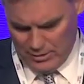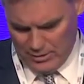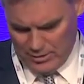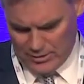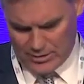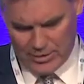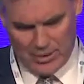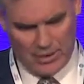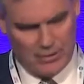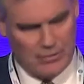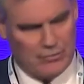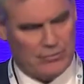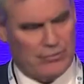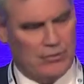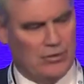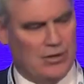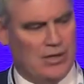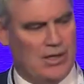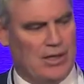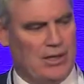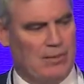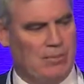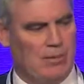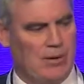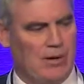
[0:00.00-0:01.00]
There's another few
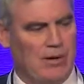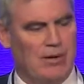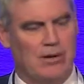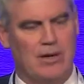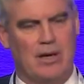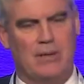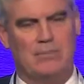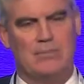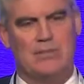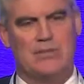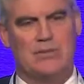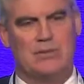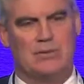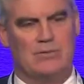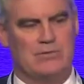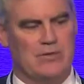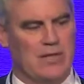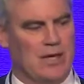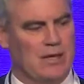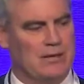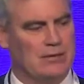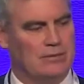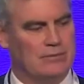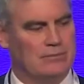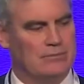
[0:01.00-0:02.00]
key programs that we've
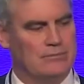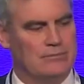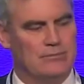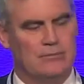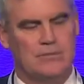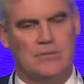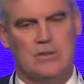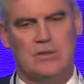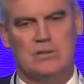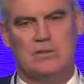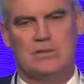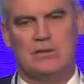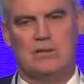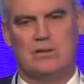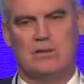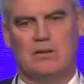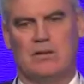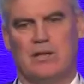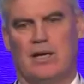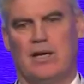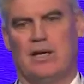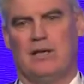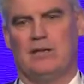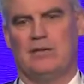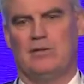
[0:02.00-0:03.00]
done
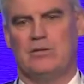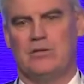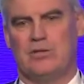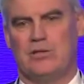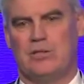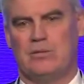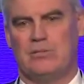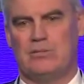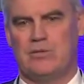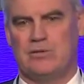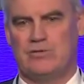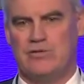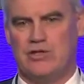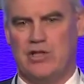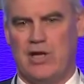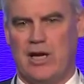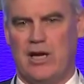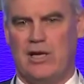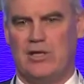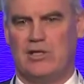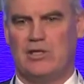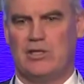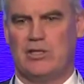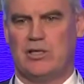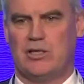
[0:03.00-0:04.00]
again, in terms of
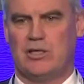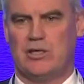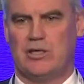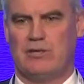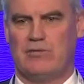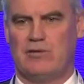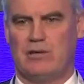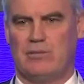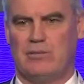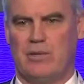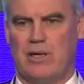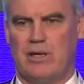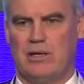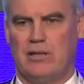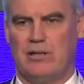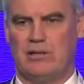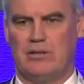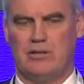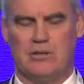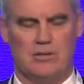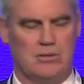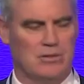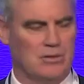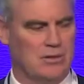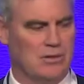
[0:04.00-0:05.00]
changing and giving meaning
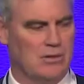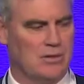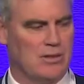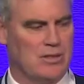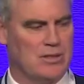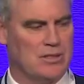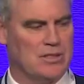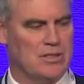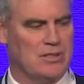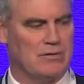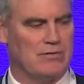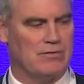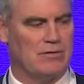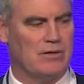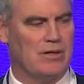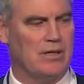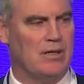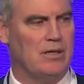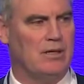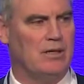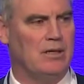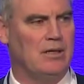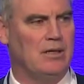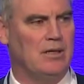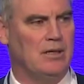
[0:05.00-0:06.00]
to doing things
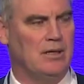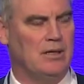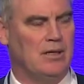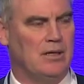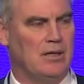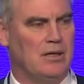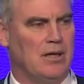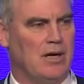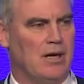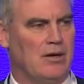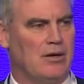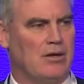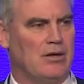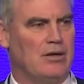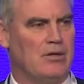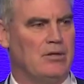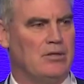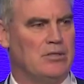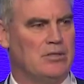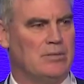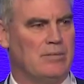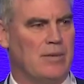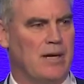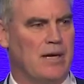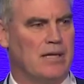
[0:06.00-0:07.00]
differently, our
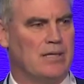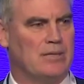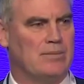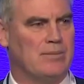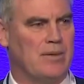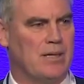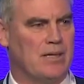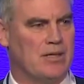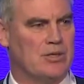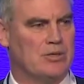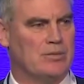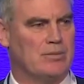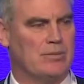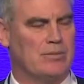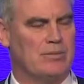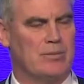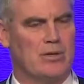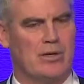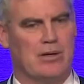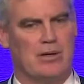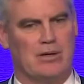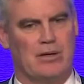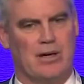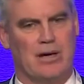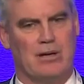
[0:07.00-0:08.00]
acute demand management
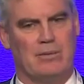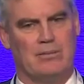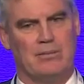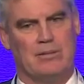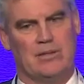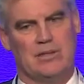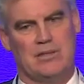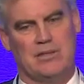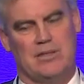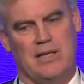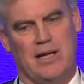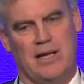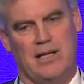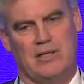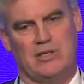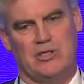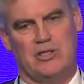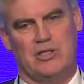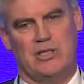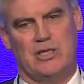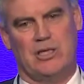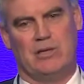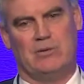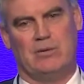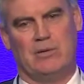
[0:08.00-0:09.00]
program, this
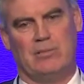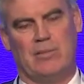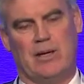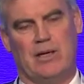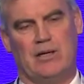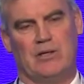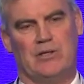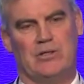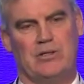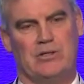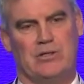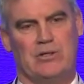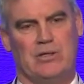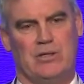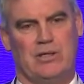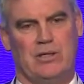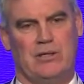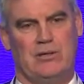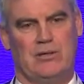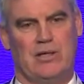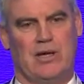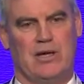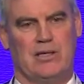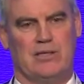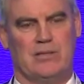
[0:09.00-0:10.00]
last year, we managed
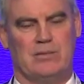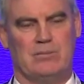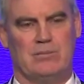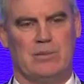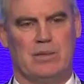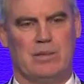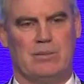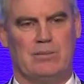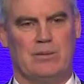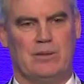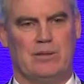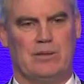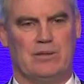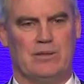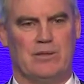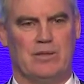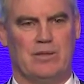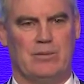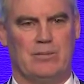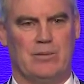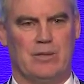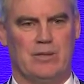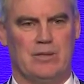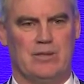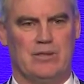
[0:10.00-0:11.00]
30,000 people in a
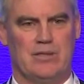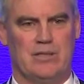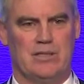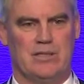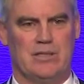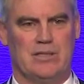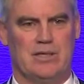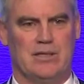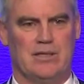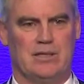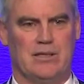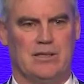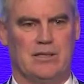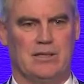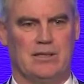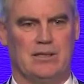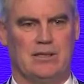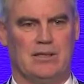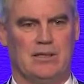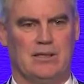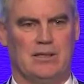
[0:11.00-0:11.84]
community setting